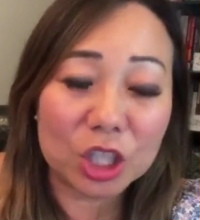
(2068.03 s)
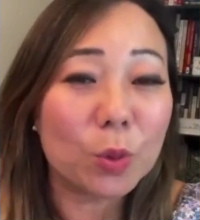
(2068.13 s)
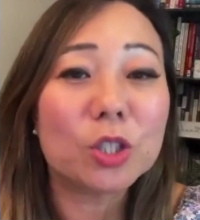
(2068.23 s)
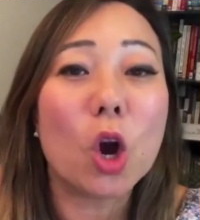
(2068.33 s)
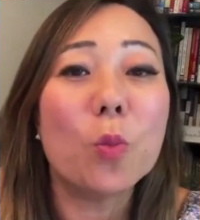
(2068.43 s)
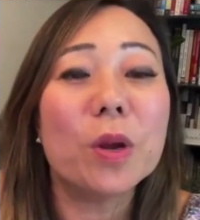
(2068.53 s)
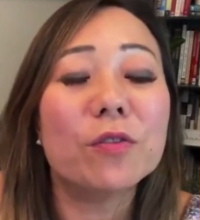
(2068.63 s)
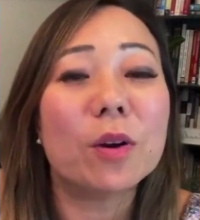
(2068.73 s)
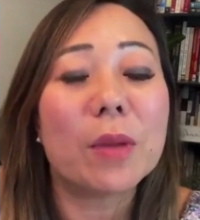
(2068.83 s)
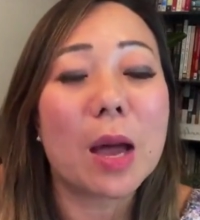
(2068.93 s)
she was
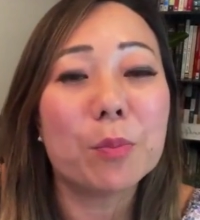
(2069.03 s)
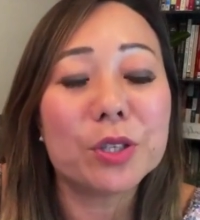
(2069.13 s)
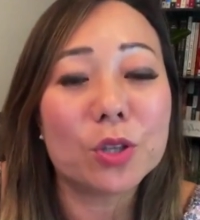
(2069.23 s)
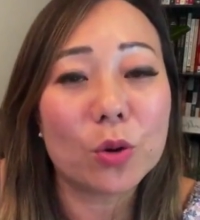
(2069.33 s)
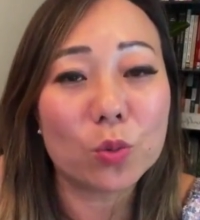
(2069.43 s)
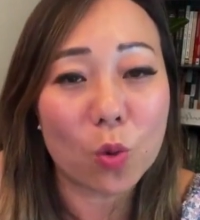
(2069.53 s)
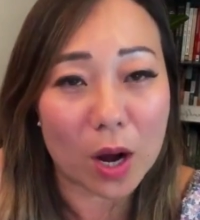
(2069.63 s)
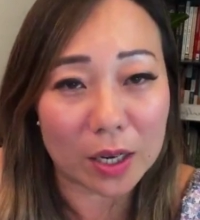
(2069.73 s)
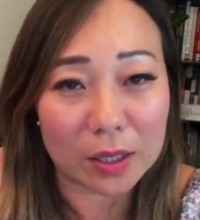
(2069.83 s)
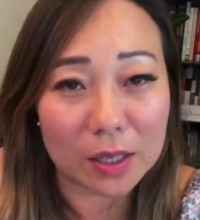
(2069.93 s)
open from episode
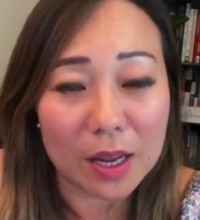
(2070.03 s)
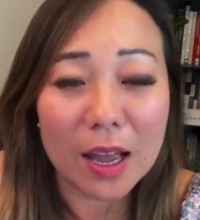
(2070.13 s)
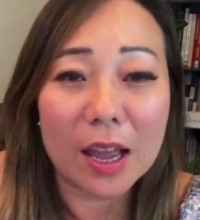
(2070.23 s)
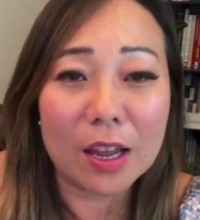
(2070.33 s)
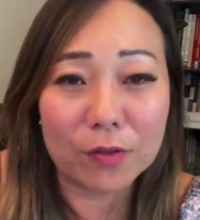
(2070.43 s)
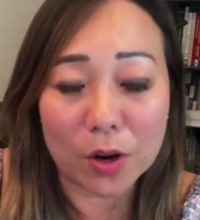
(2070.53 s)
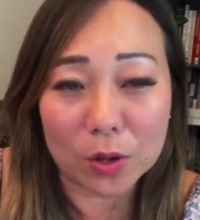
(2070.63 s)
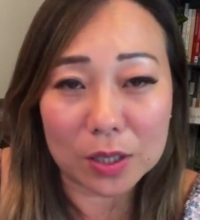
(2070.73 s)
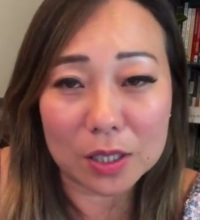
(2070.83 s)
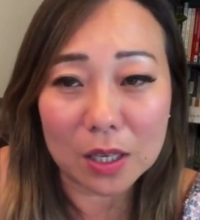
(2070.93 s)
1. Hey,
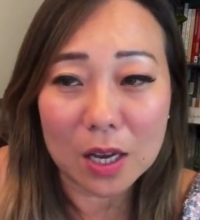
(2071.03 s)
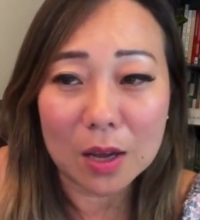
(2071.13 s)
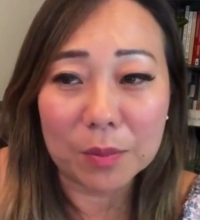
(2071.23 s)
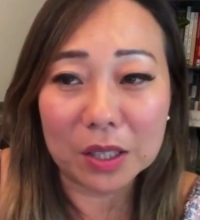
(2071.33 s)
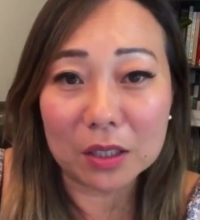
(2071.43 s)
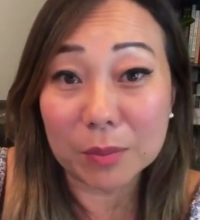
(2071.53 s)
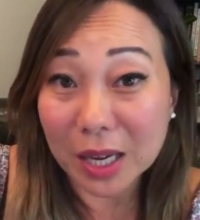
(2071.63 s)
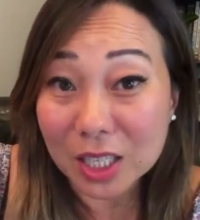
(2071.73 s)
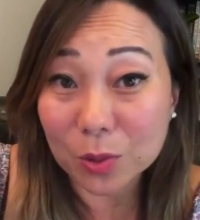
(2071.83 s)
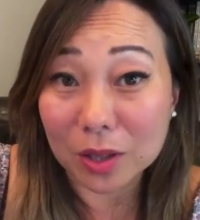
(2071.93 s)
folks, be a little
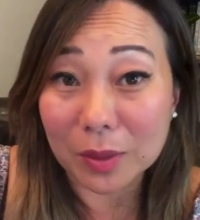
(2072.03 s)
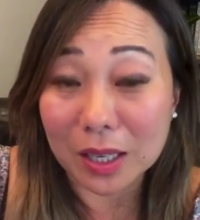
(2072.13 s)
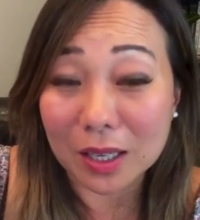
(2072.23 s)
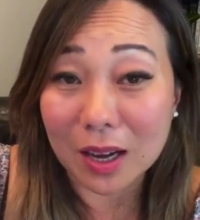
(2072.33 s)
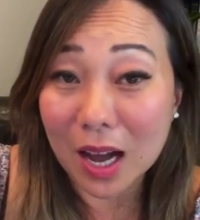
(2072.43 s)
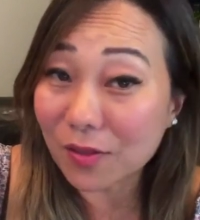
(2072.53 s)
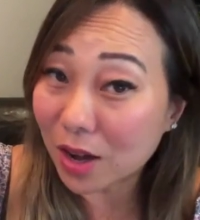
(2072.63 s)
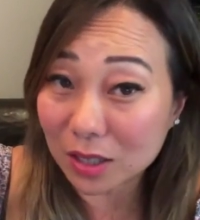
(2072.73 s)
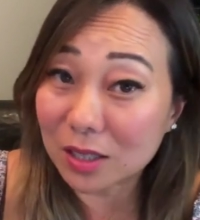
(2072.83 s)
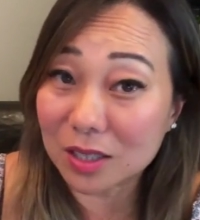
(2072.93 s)
patient with me. I'm
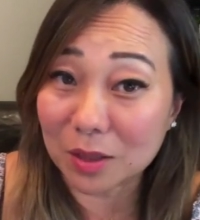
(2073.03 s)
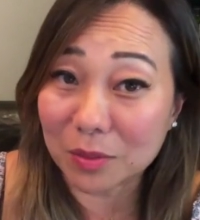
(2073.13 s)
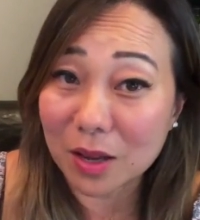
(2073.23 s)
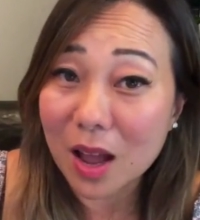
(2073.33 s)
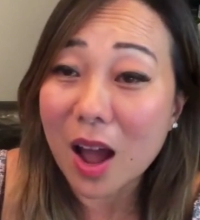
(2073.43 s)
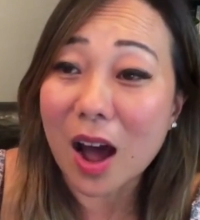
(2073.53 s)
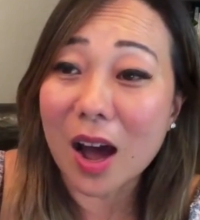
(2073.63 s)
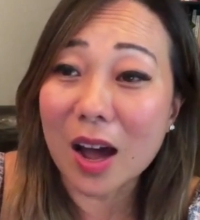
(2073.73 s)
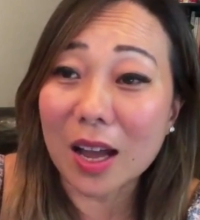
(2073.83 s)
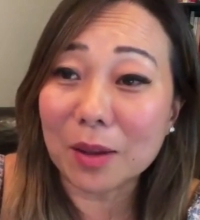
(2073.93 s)
autism.
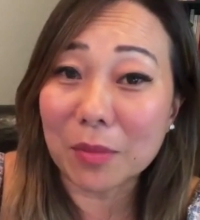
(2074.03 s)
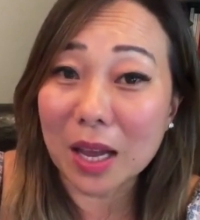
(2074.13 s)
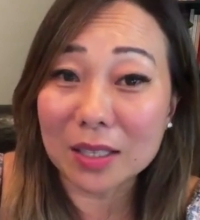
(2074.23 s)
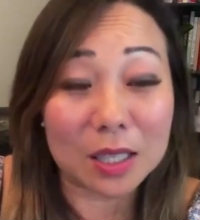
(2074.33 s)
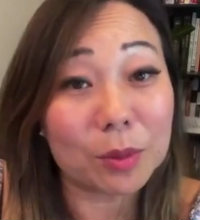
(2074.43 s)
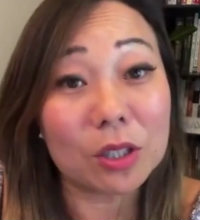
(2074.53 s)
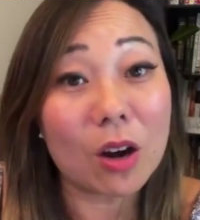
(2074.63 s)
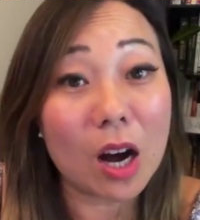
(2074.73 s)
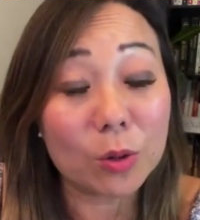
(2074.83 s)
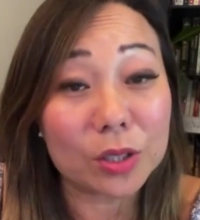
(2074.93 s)
I may seem a
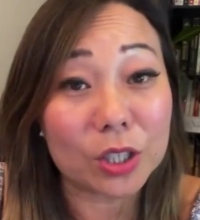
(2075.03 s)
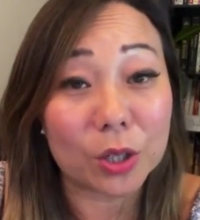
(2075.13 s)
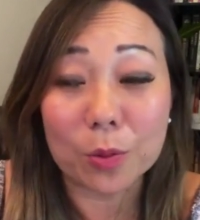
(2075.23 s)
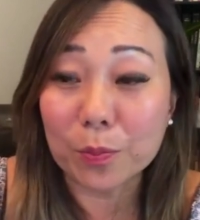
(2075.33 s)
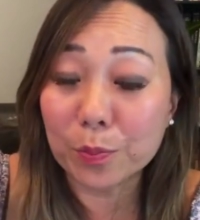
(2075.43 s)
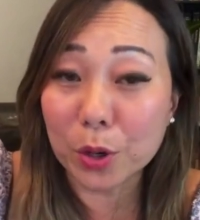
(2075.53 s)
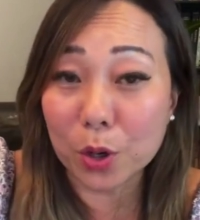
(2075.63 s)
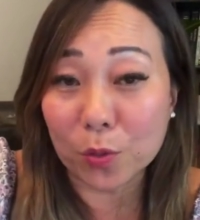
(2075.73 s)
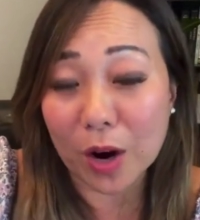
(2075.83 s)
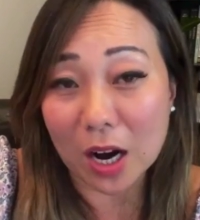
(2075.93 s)
little awkward to you.
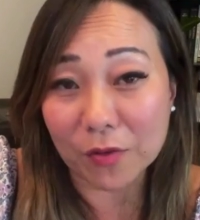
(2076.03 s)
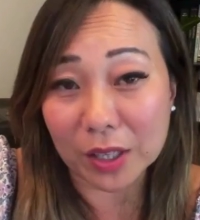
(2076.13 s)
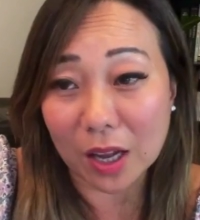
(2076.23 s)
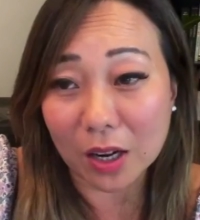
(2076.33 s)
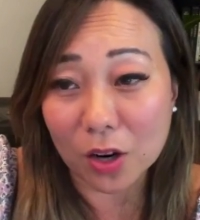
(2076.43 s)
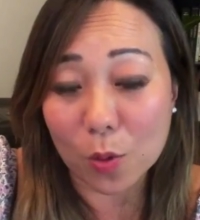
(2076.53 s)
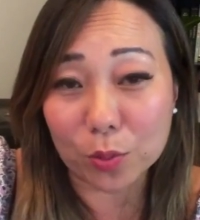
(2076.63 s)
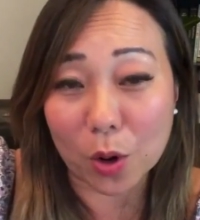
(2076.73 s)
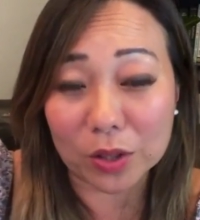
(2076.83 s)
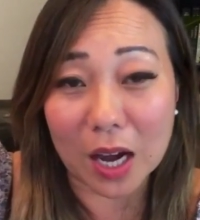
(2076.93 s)
Boom, right off the get-go,
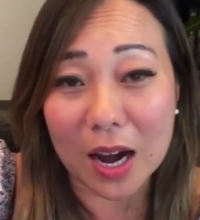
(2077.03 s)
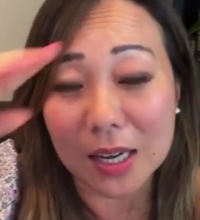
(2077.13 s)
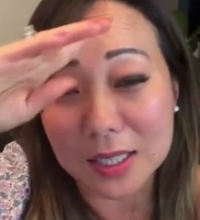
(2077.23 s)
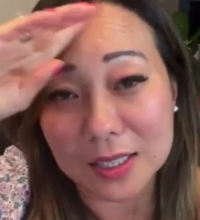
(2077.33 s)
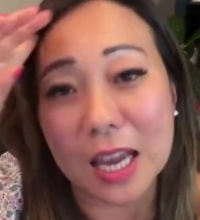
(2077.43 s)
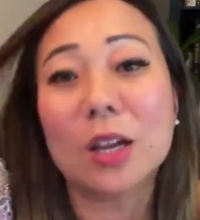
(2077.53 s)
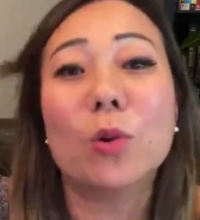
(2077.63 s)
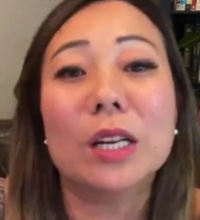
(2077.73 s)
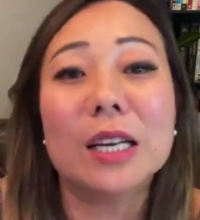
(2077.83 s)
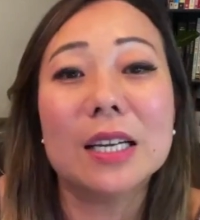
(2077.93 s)
broke the ice,
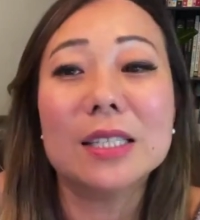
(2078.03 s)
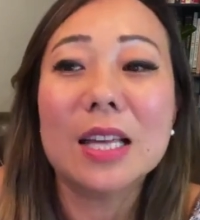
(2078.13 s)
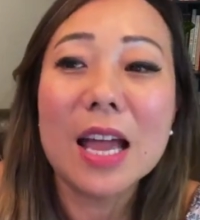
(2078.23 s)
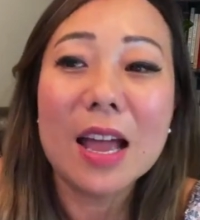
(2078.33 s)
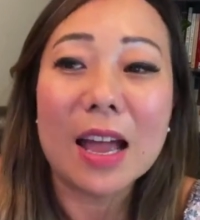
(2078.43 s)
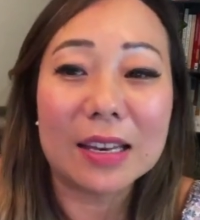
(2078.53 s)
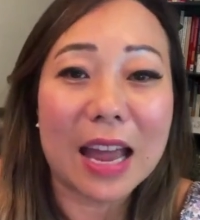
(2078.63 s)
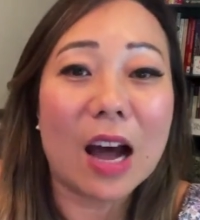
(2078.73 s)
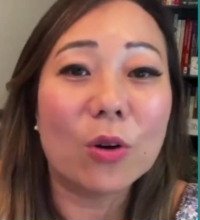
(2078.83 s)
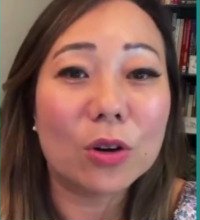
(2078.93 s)
saying what it is. And
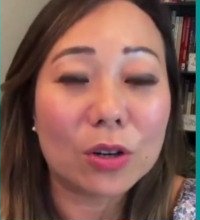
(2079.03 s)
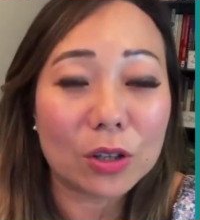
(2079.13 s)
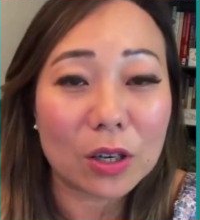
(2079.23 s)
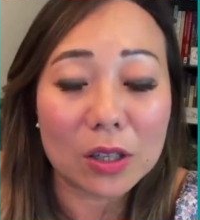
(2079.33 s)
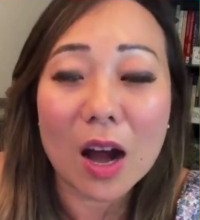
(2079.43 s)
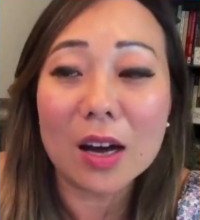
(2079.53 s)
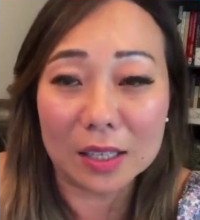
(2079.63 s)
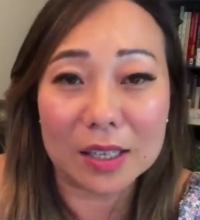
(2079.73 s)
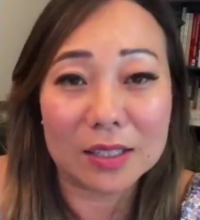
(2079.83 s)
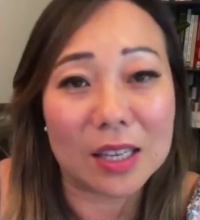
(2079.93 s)
now her
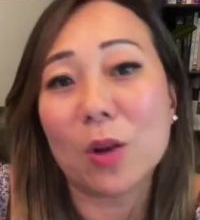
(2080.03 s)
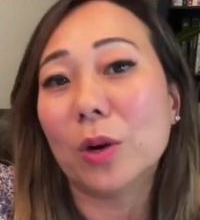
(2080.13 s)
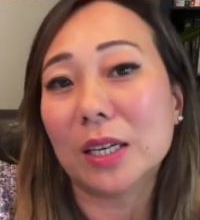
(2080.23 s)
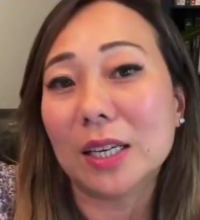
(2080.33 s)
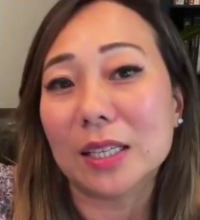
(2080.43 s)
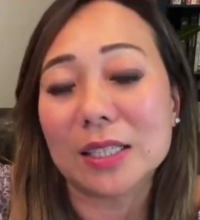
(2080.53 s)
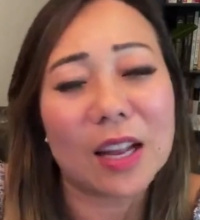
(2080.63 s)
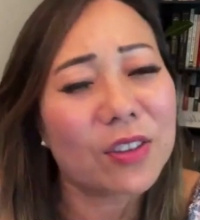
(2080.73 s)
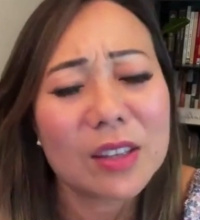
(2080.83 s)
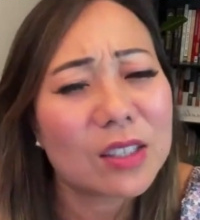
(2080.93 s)
colleagues say what it is.
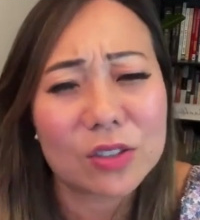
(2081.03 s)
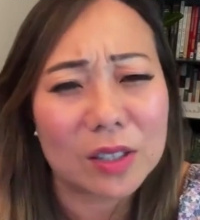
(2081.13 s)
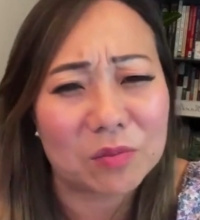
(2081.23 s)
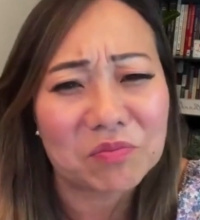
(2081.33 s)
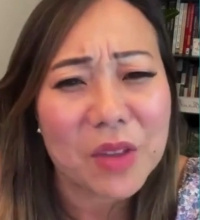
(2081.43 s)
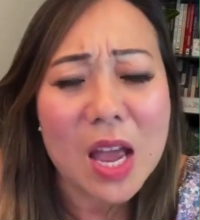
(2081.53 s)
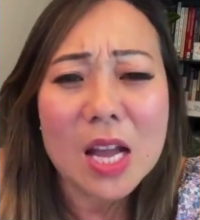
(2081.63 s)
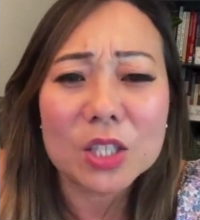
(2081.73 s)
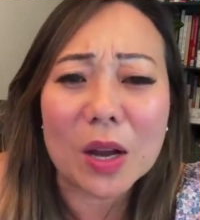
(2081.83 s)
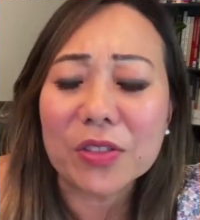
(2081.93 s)
And I think that's good.
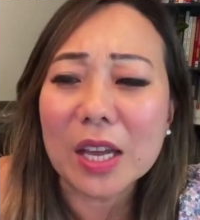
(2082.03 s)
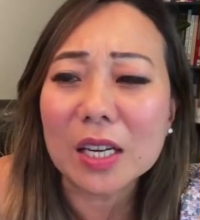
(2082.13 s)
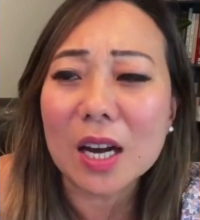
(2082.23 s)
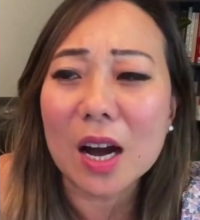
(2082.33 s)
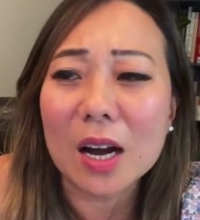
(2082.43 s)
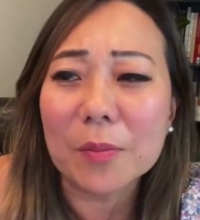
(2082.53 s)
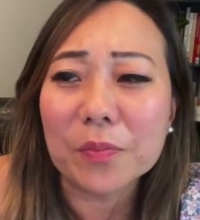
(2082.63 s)
So I think